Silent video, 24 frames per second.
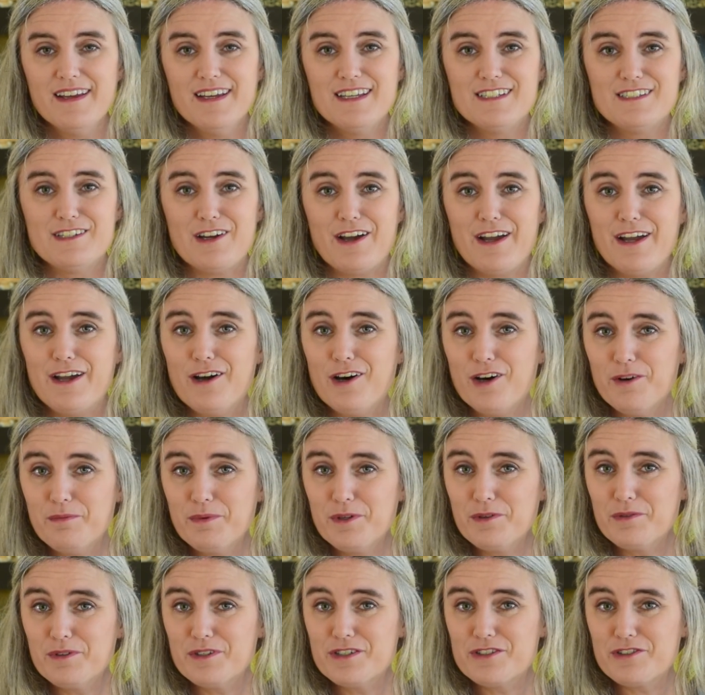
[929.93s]
So I hope
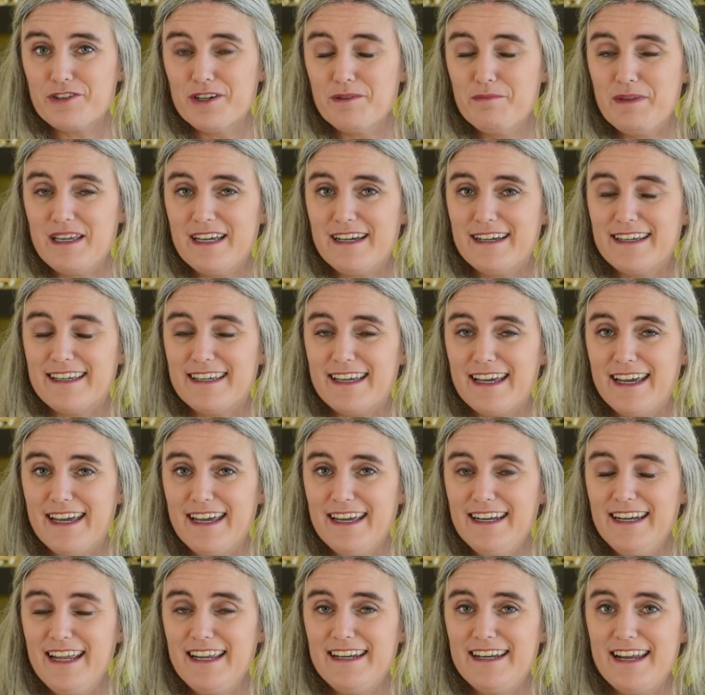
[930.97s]
you will join me
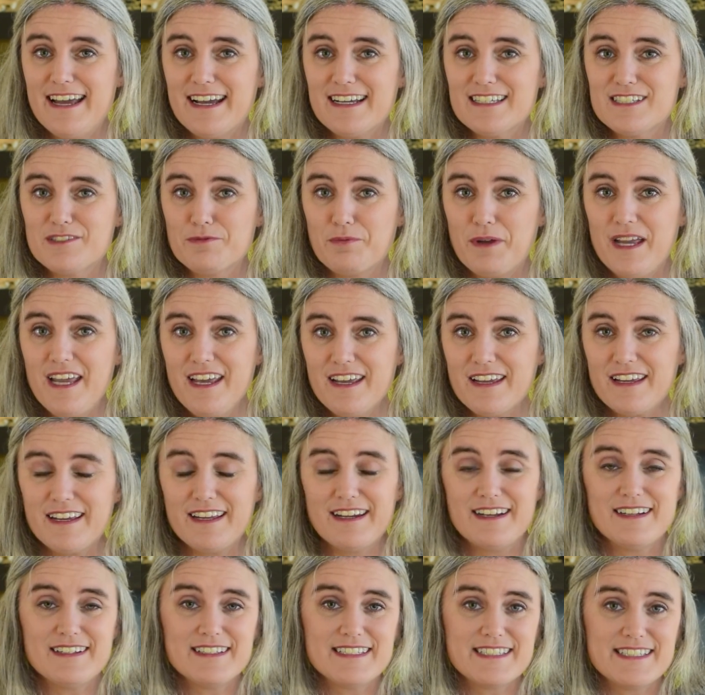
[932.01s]
again next week,
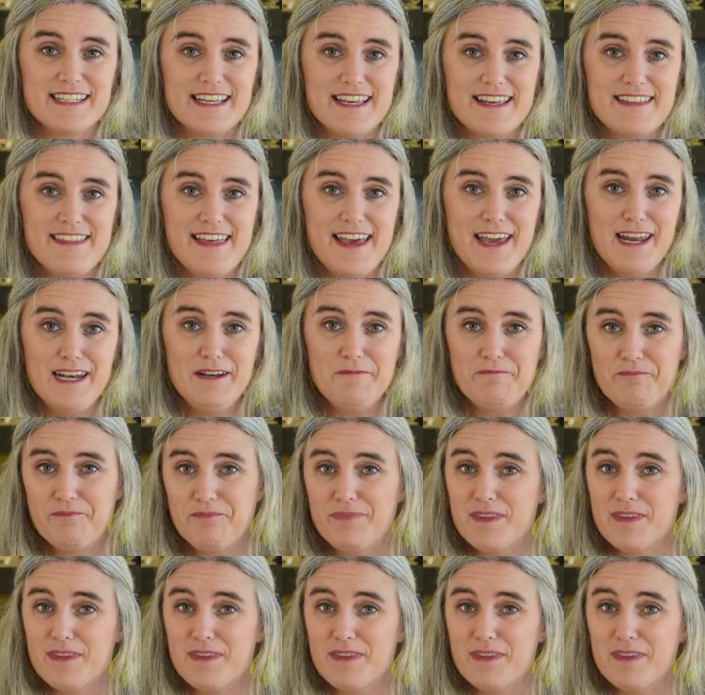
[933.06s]
and I'll see you then.